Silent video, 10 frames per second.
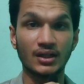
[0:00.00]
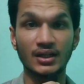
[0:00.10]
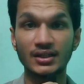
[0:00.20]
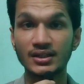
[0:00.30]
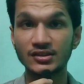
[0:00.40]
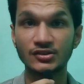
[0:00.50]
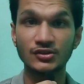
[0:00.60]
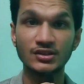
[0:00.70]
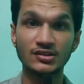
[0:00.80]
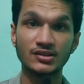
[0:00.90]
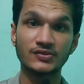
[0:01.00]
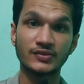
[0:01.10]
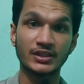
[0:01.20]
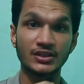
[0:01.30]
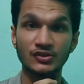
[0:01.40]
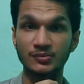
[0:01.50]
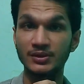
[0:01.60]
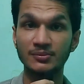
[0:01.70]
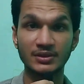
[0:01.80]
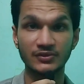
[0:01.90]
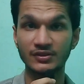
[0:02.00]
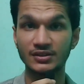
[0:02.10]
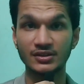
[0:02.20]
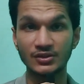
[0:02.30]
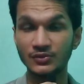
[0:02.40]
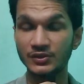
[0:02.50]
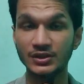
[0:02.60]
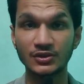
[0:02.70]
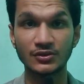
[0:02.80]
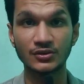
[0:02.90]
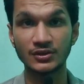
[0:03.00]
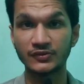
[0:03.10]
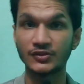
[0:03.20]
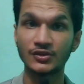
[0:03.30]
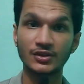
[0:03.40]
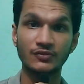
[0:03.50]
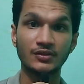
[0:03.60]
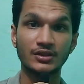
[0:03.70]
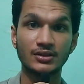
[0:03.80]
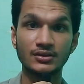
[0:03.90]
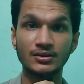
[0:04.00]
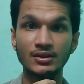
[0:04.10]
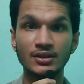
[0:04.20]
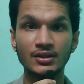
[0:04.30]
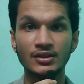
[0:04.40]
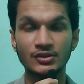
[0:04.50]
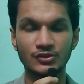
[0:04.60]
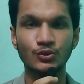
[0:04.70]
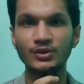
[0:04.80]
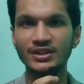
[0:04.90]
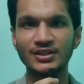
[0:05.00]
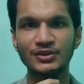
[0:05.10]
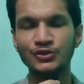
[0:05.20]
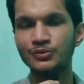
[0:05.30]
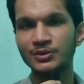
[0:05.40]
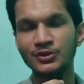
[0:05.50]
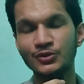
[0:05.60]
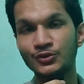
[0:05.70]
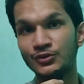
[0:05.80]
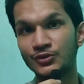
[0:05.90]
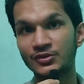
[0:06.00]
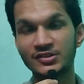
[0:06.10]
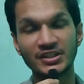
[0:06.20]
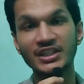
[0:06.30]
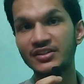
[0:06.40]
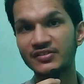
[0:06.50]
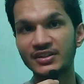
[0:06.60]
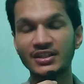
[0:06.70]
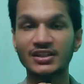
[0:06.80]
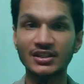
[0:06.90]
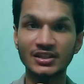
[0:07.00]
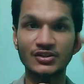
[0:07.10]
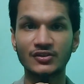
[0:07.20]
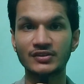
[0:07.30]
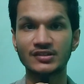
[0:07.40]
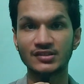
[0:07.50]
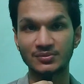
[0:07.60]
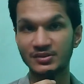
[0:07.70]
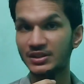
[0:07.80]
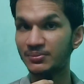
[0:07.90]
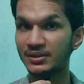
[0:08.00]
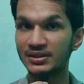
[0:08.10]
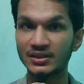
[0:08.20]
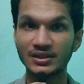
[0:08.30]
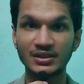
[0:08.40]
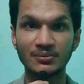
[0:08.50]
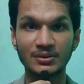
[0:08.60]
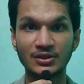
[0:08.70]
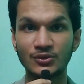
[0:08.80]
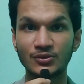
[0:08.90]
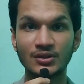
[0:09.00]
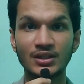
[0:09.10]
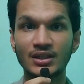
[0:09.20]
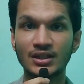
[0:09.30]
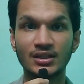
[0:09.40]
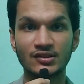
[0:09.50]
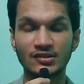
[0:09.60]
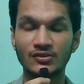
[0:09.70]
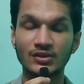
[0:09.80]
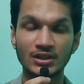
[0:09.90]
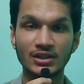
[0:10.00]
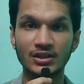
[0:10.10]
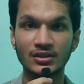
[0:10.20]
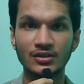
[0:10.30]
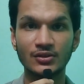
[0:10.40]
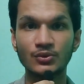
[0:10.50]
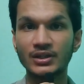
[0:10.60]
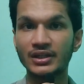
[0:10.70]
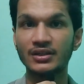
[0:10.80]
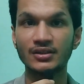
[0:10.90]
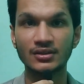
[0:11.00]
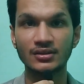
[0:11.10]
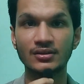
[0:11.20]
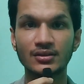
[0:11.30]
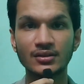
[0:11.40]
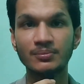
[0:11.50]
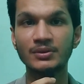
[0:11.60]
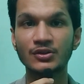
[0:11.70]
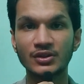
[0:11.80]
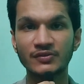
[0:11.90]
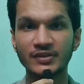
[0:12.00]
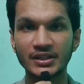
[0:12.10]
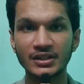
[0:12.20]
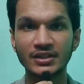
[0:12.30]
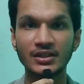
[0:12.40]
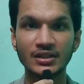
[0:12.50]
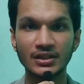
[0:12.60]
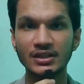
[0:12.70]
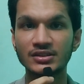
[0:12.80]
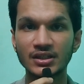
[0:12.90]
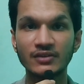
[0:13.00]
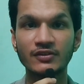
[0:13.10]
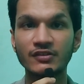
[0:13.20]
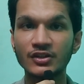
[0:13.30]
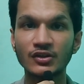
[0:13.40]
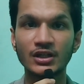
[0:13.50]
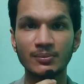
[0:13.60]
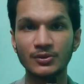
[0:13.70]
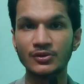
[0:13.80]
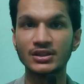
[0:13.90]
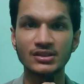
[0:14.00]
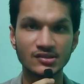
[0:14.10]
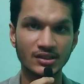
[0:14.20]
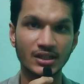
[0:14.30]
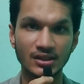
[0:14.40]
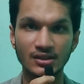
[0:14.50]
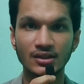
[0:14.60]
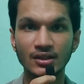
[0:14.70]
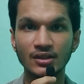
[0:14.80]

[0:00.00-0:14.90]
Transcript: Hi guys, so this is Fad Usman back with a new video. If you are new here, so then you may go straight away and click off the subscribe button in below, so you can be notified each and every video I upload in this channel.